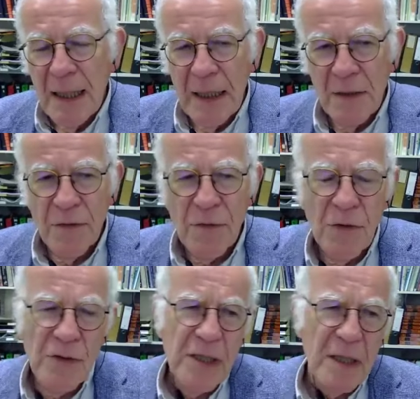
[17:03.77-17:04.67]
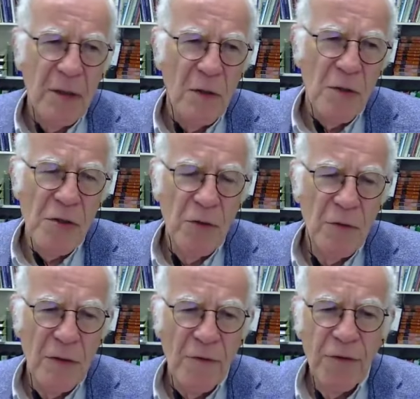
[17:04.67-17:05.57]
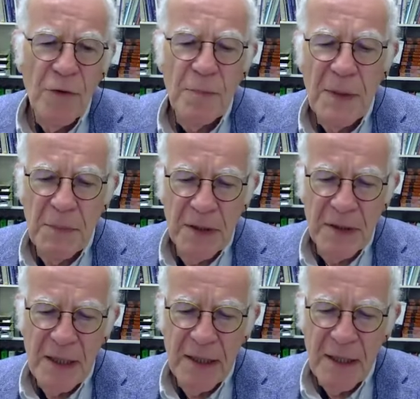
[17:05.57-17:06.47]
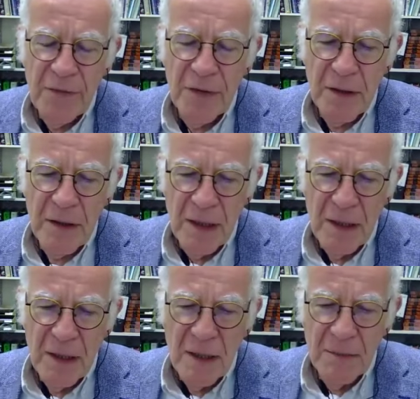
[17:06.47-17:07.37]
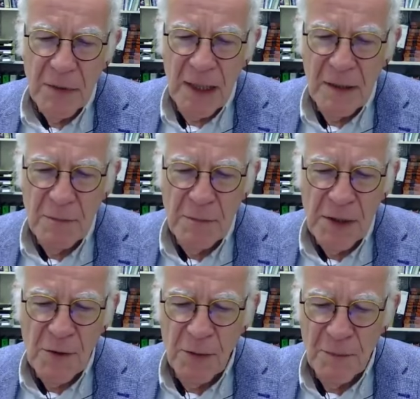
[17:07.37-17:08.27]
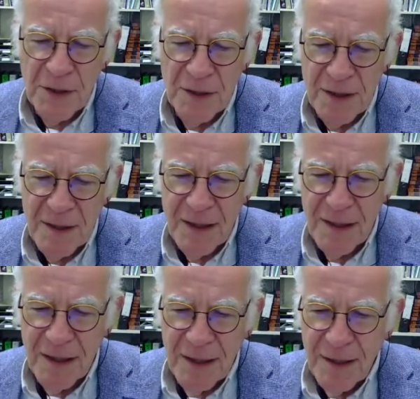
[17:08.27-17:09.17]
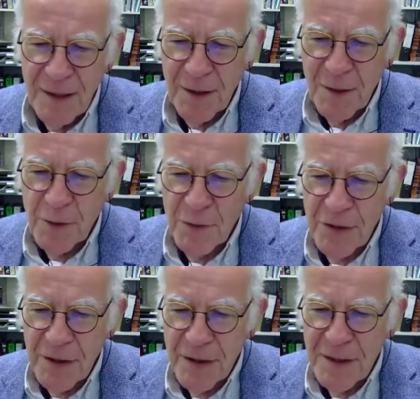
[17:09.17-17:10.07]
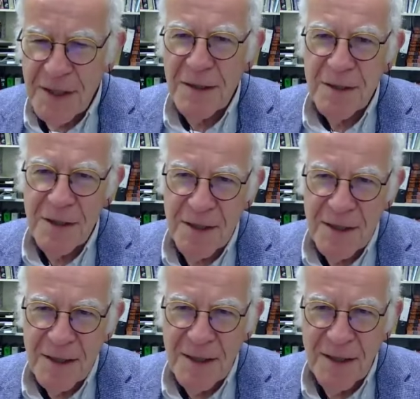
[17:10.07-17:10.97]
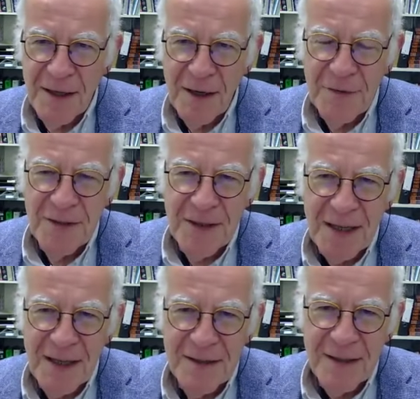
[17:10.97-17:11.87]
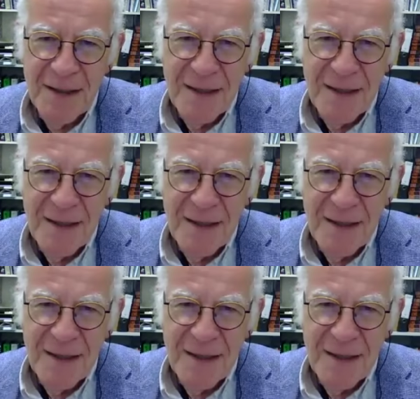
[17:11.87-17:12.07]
And of course, there are also a few people that never can become a good citizen after that.